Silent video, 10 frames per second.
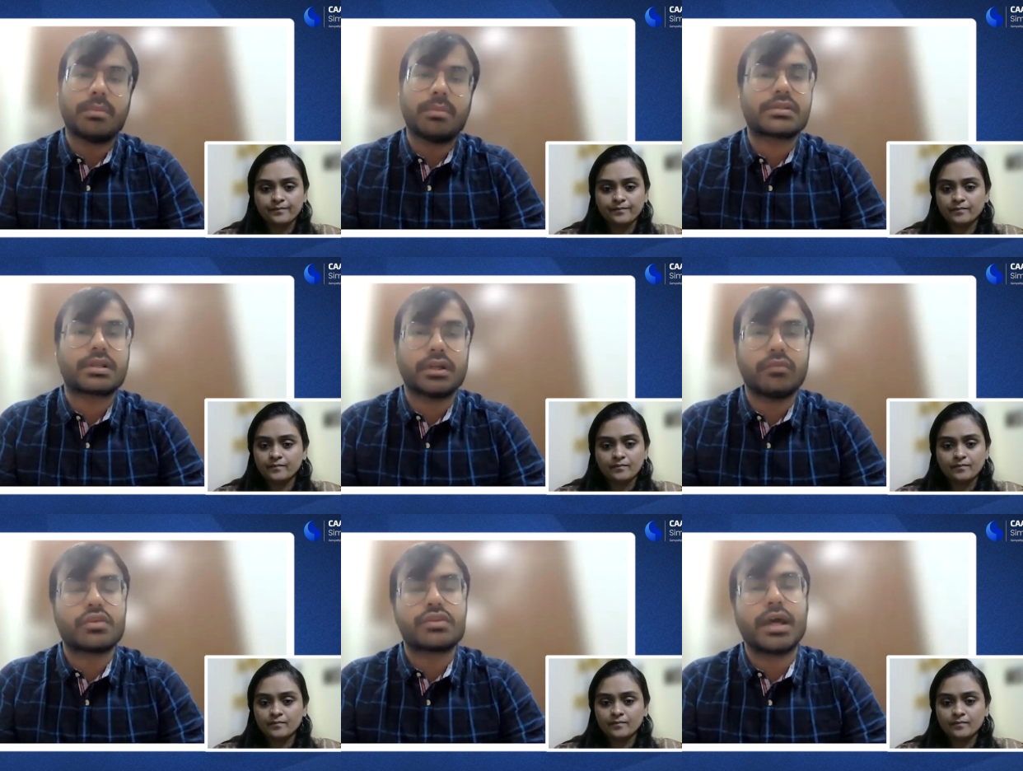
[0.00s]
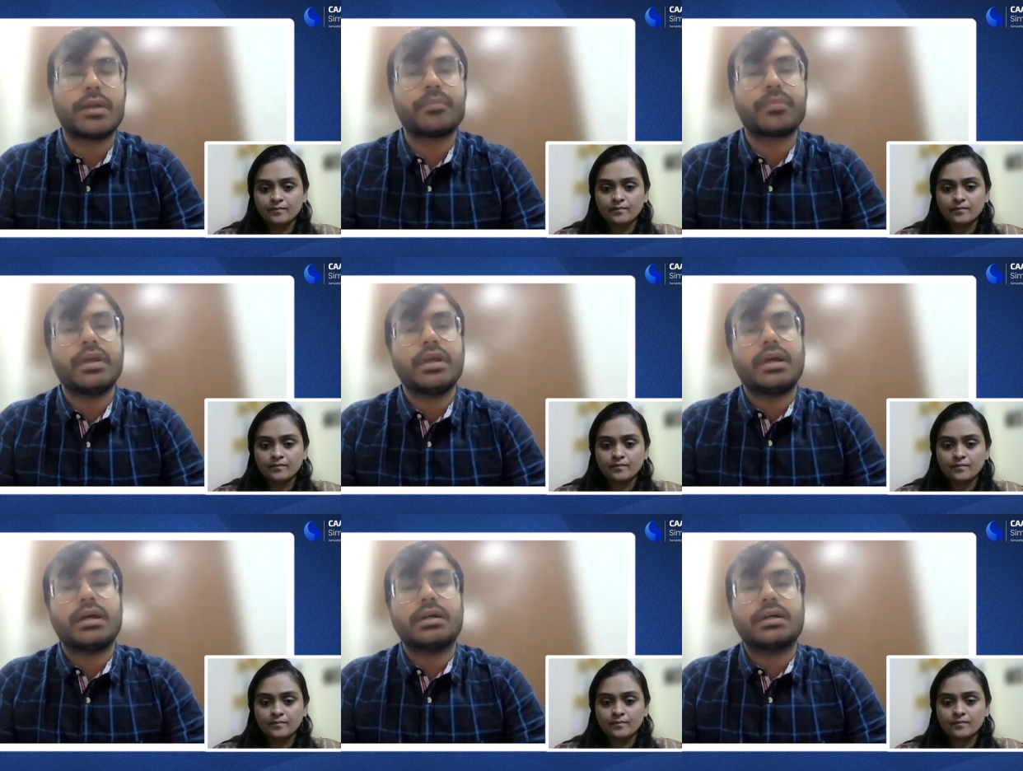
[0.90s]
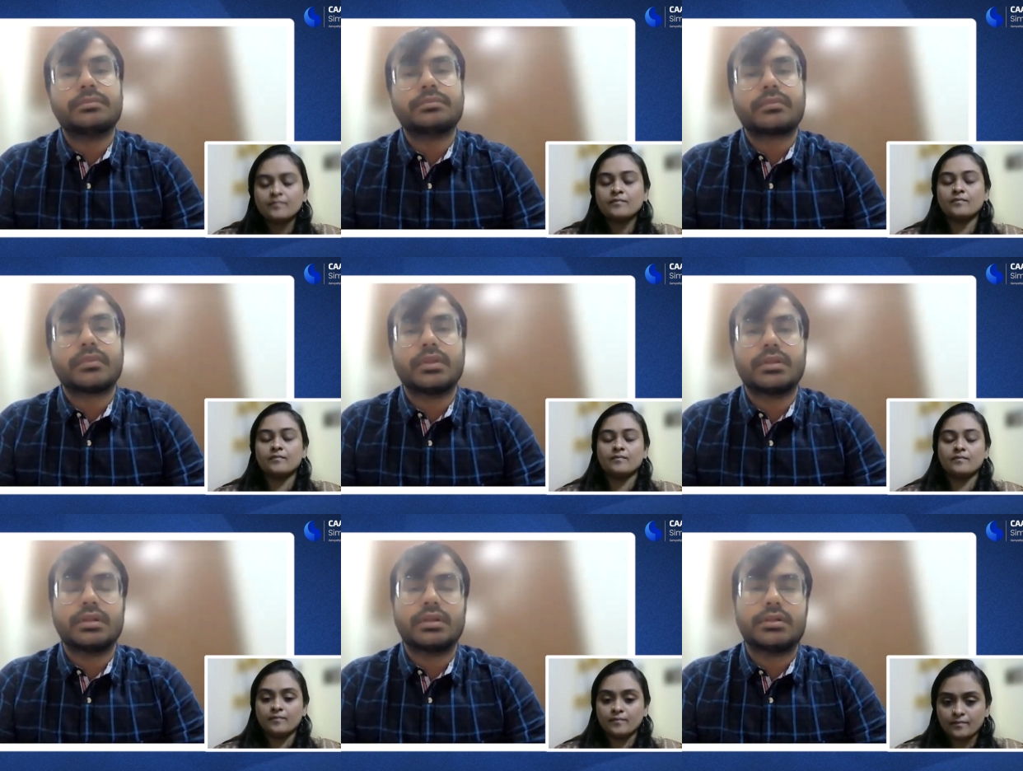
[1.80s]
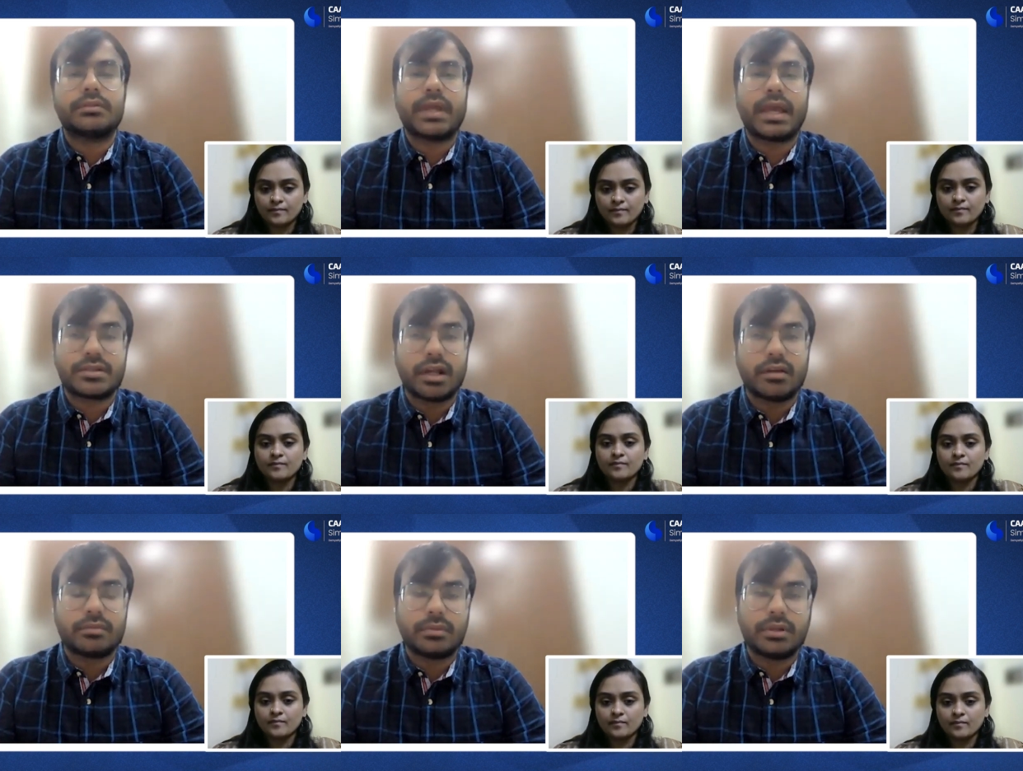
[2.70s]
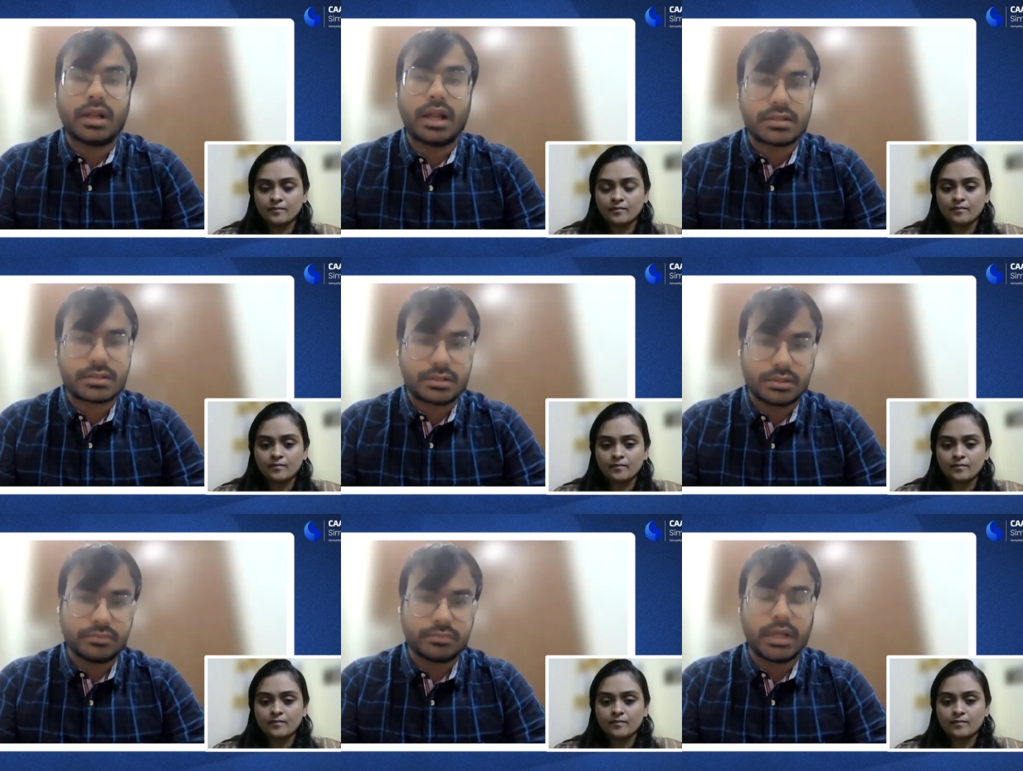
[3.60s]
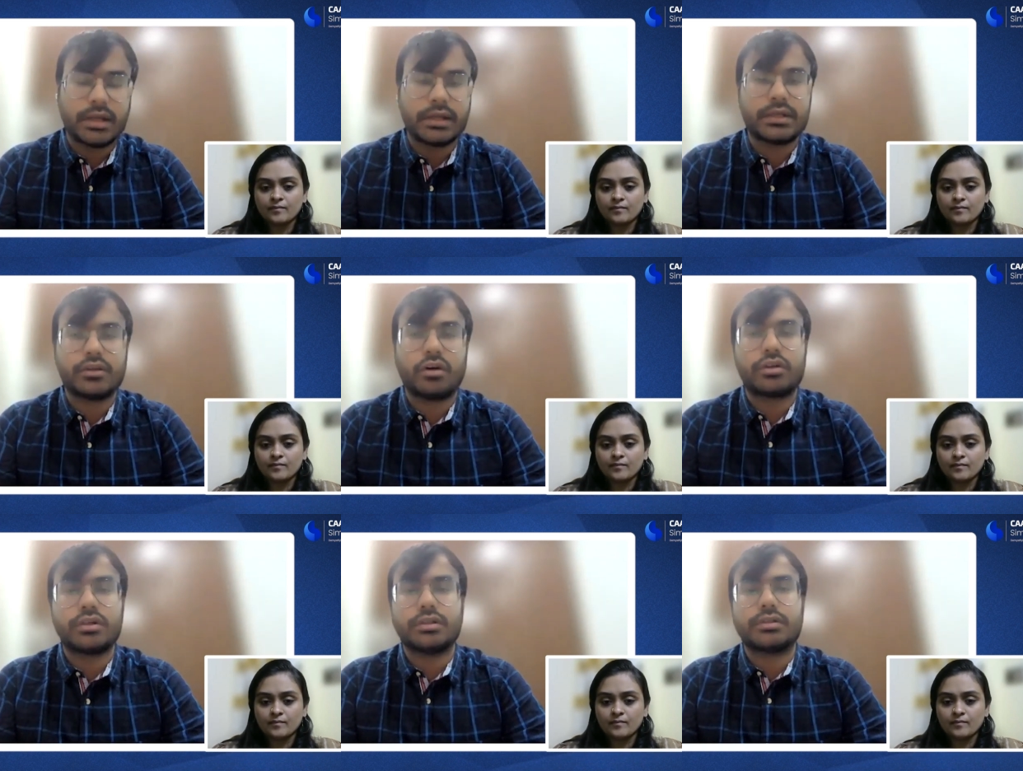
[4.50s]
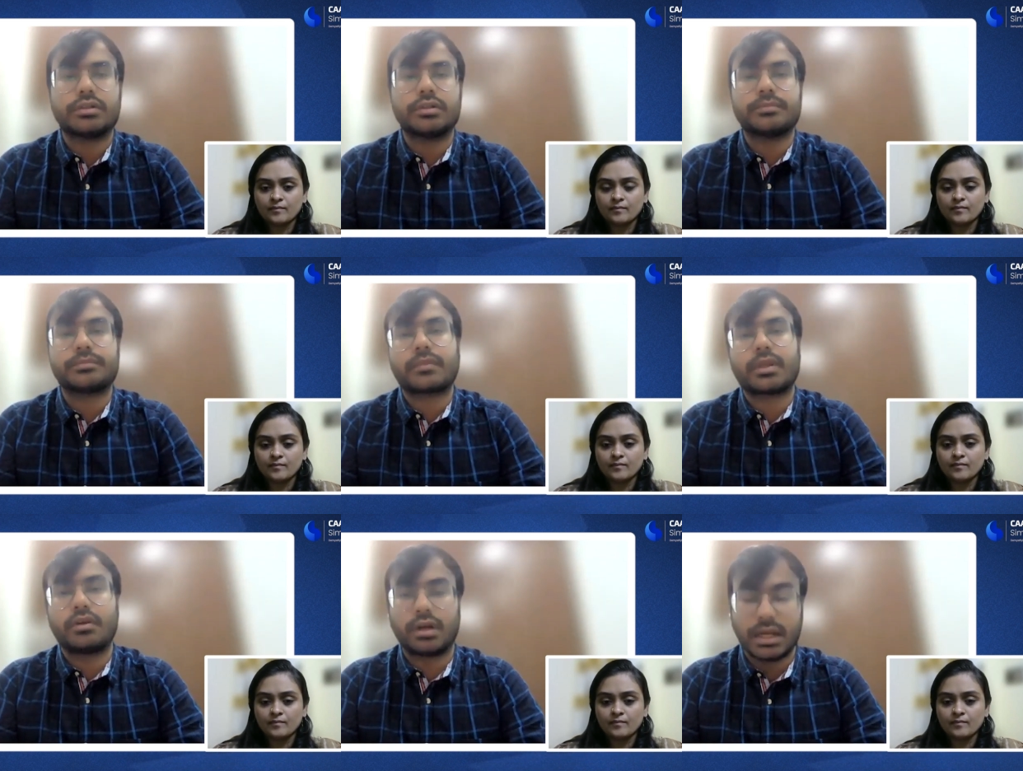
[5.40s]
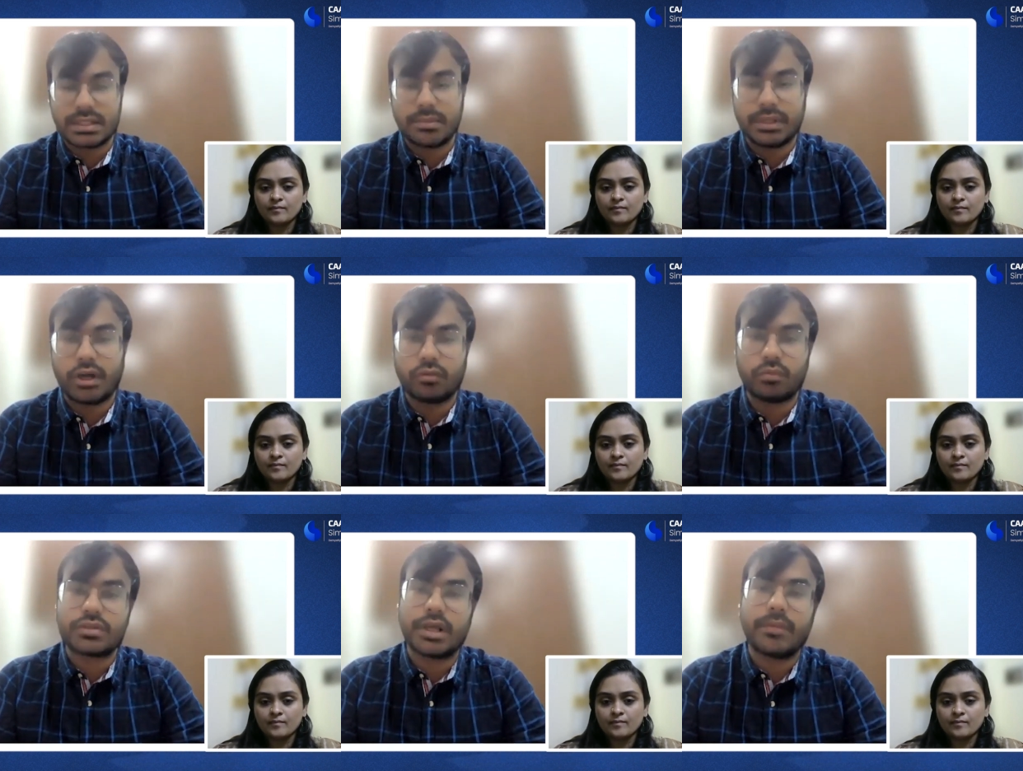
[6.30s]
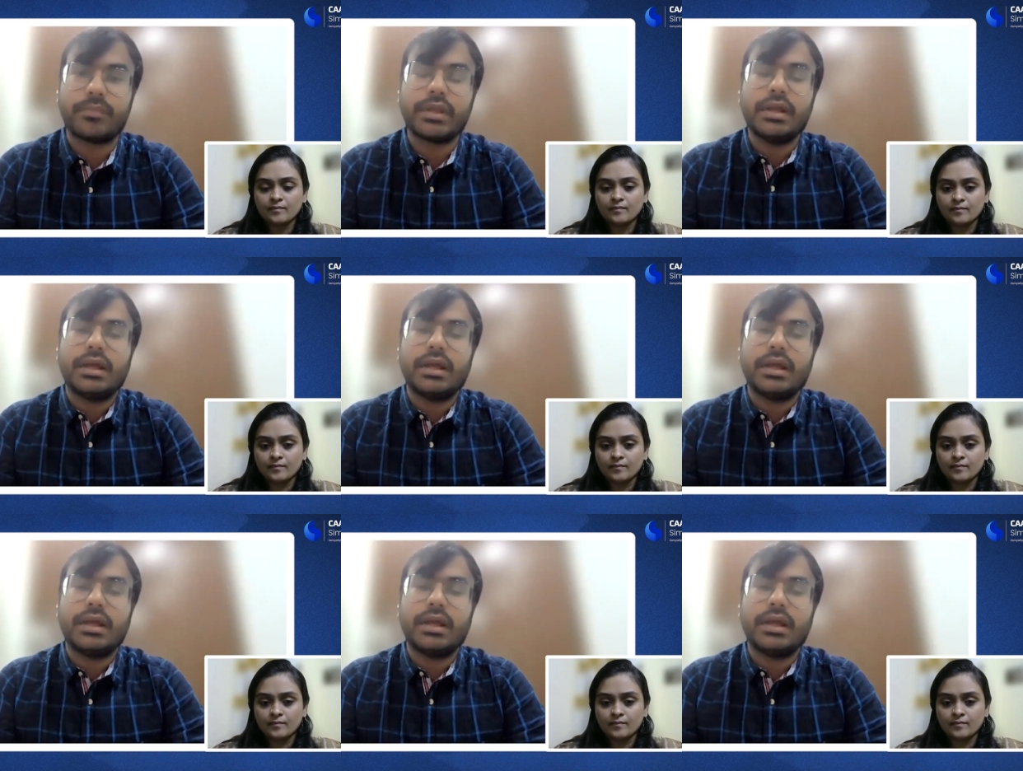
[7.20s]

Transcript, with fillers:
Speaker 1: Kritika Baskaran was there, mm-hmm. Um, the last director Dr. Dr. Elizabeth Town was there,